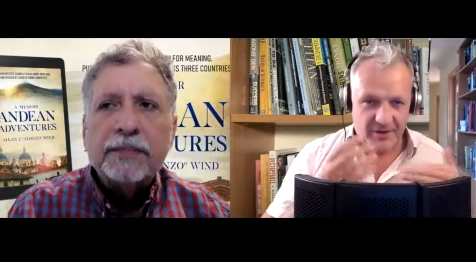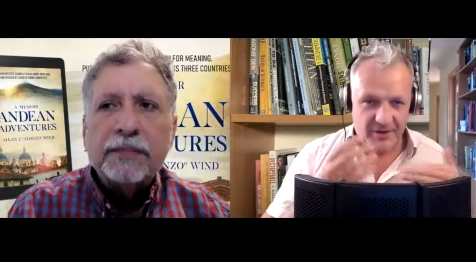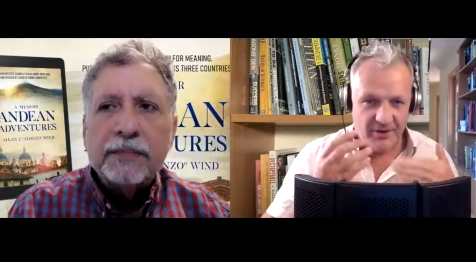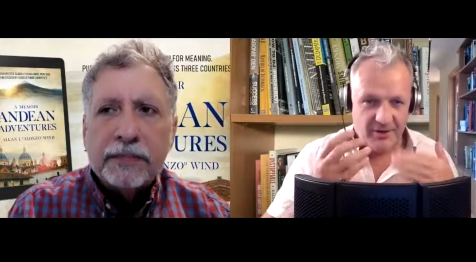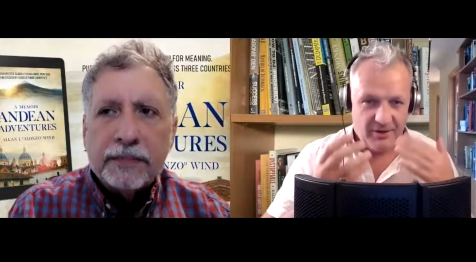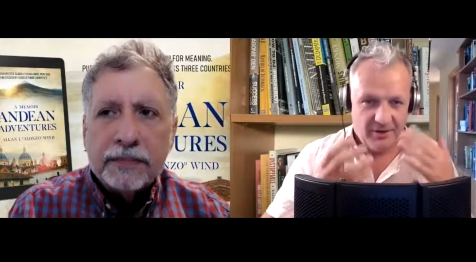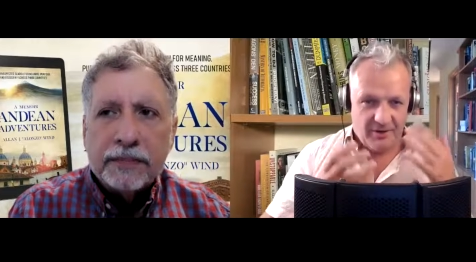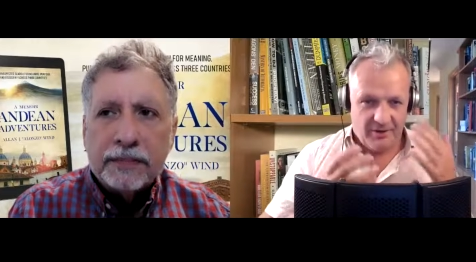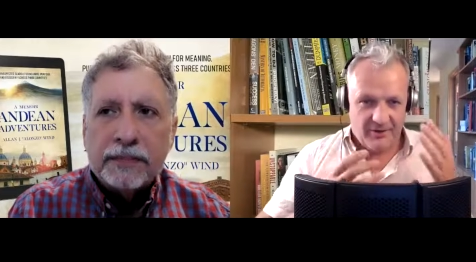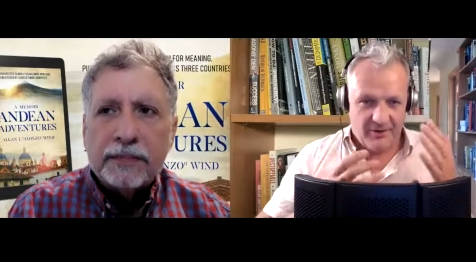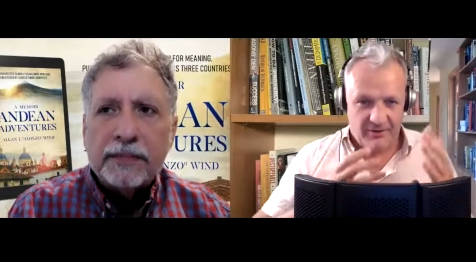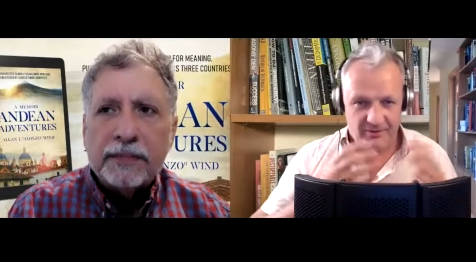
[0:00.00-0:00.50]

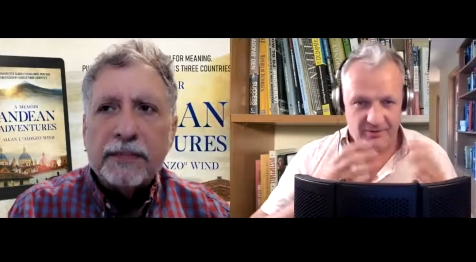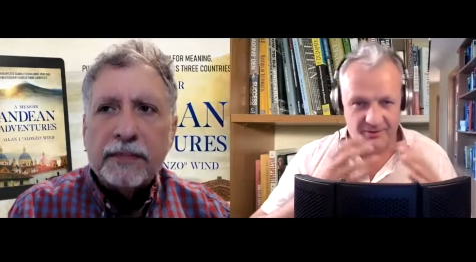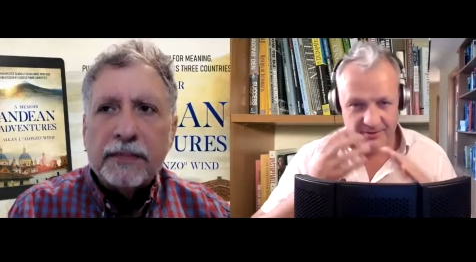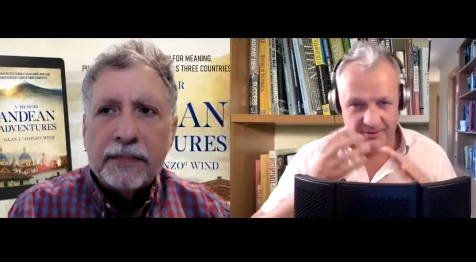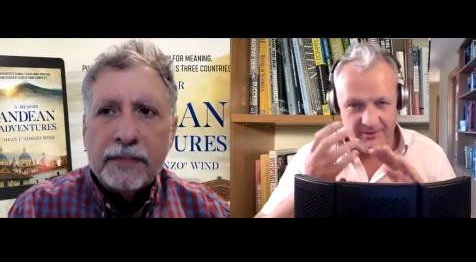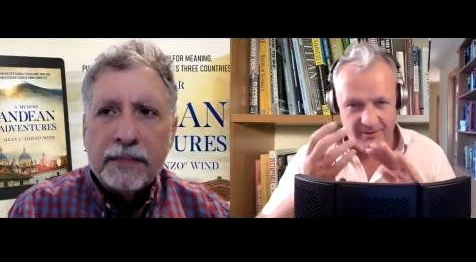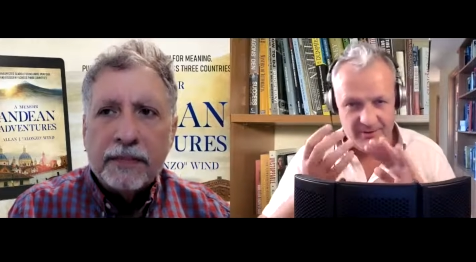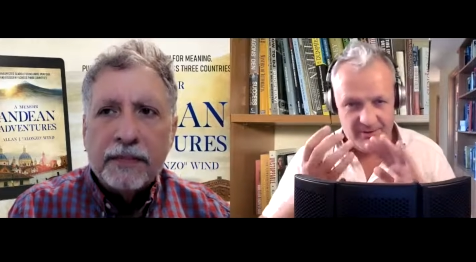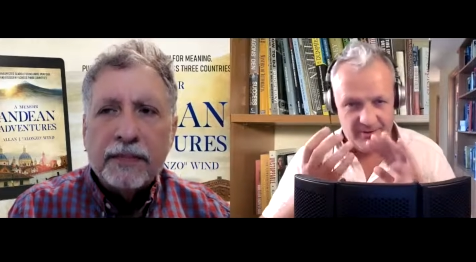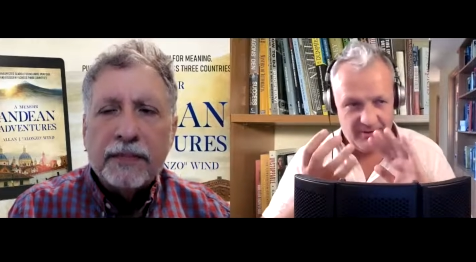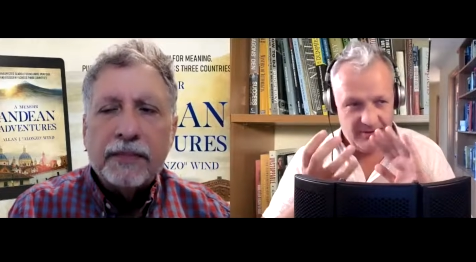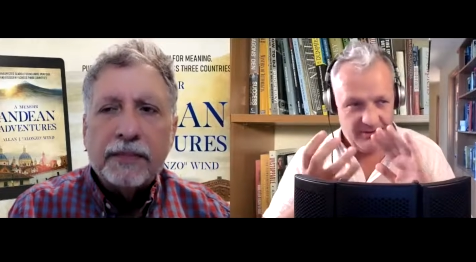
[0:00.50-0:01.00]
Speaker 1: or
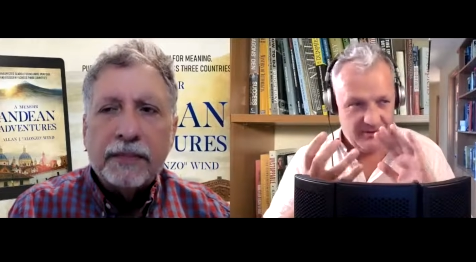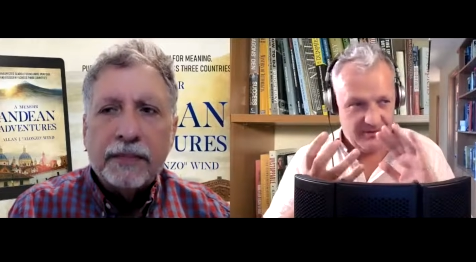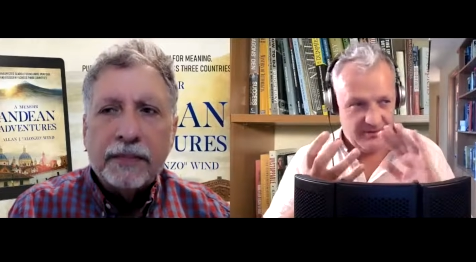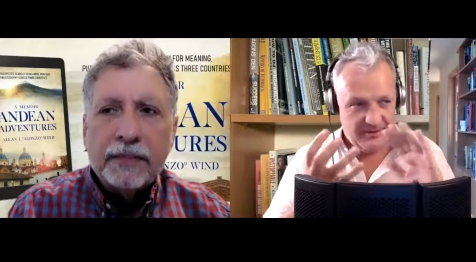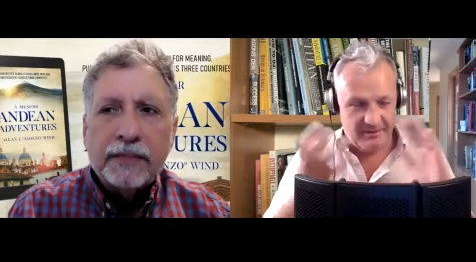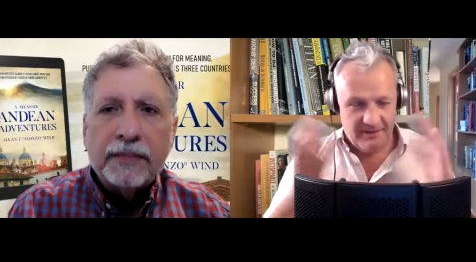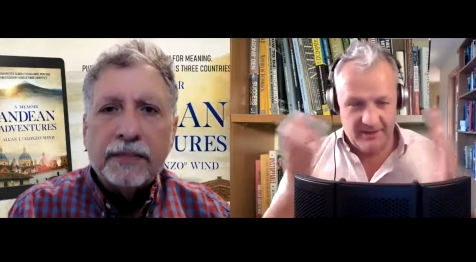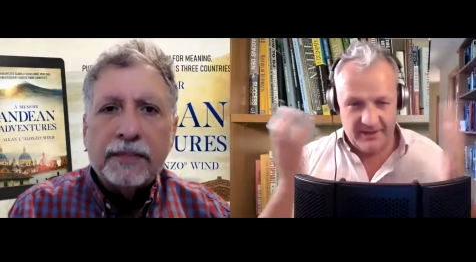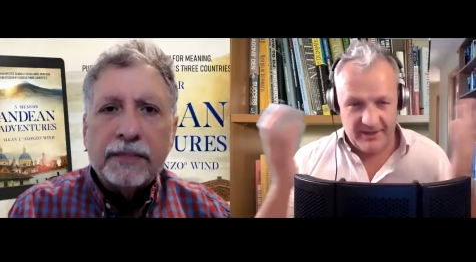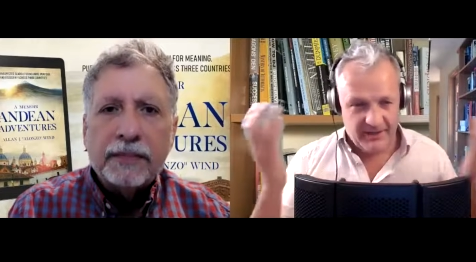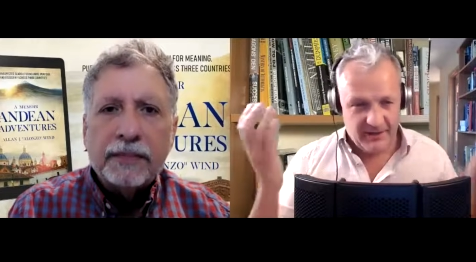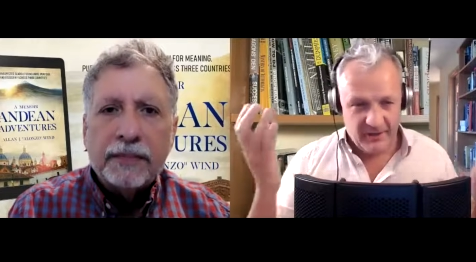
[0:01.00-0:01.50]

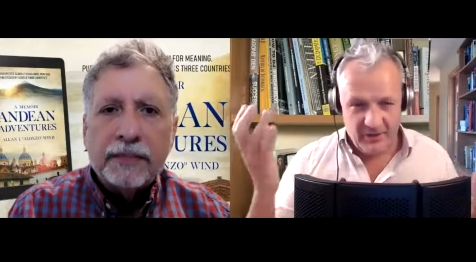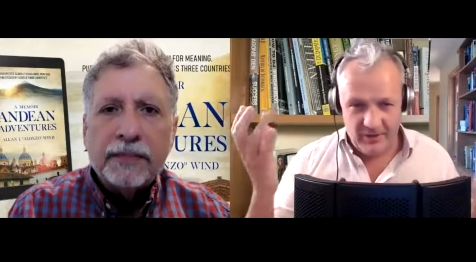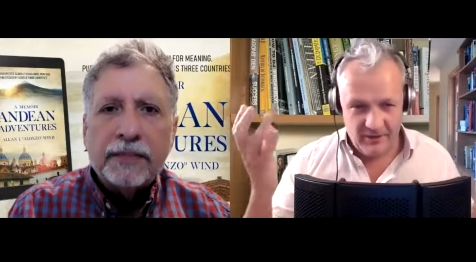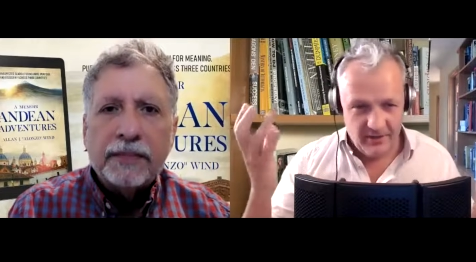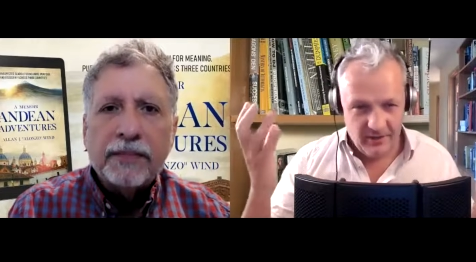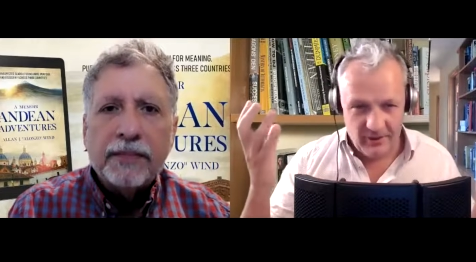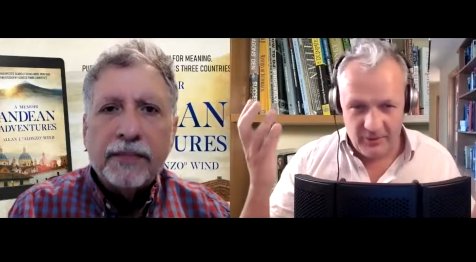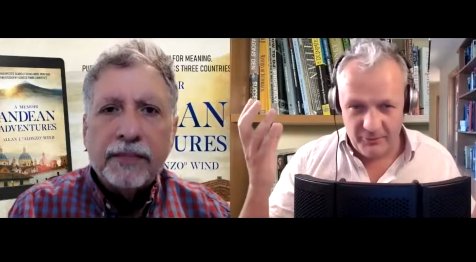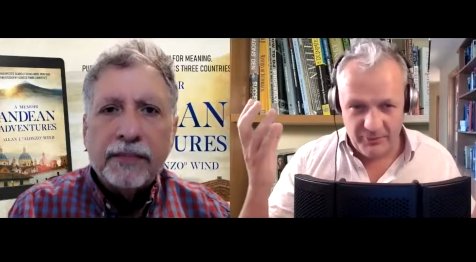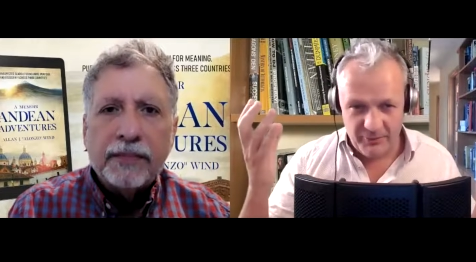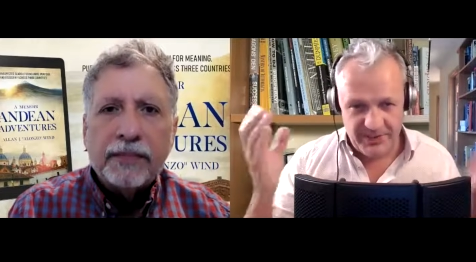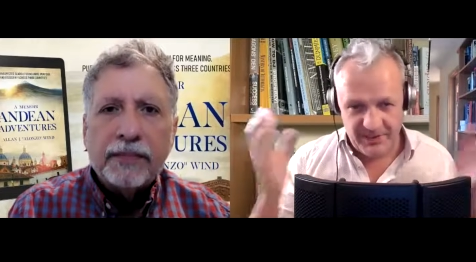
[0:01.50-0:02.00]
like how,
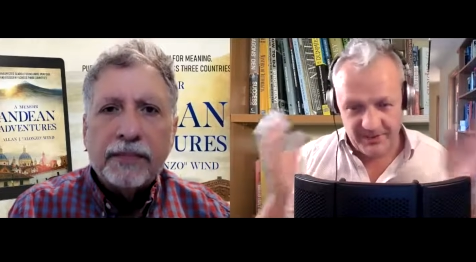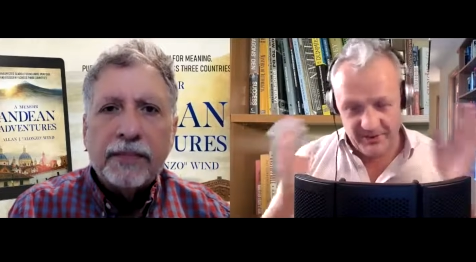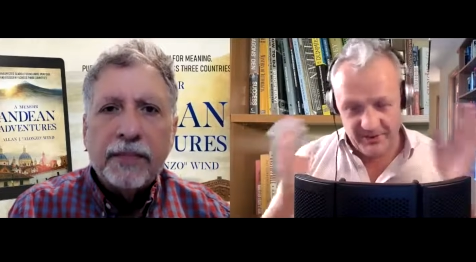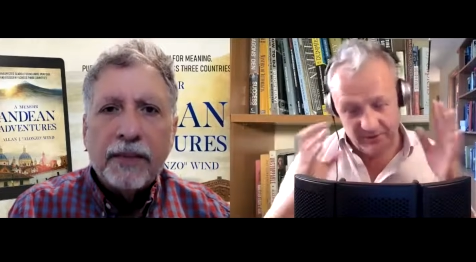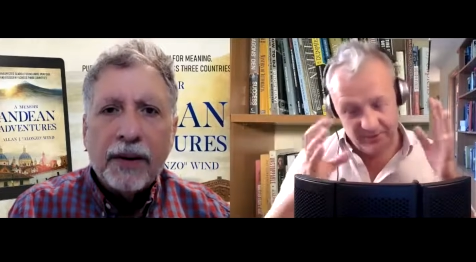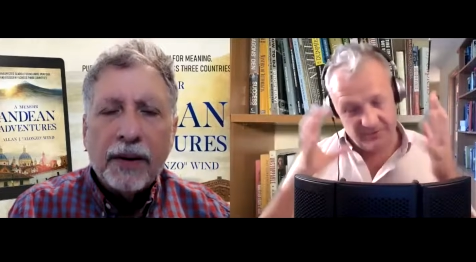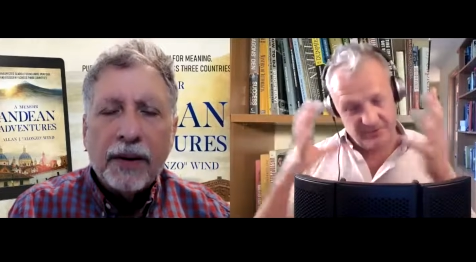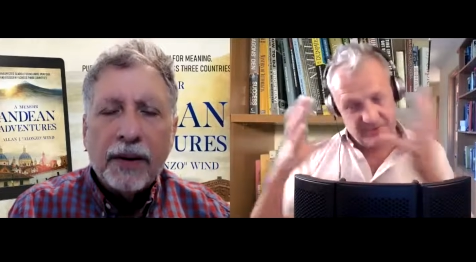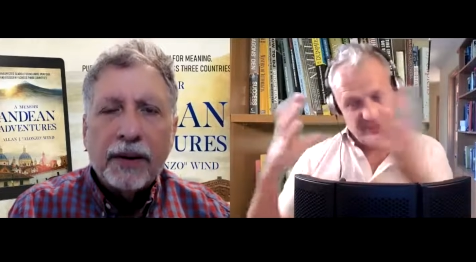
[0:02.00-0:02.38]
how was it done, or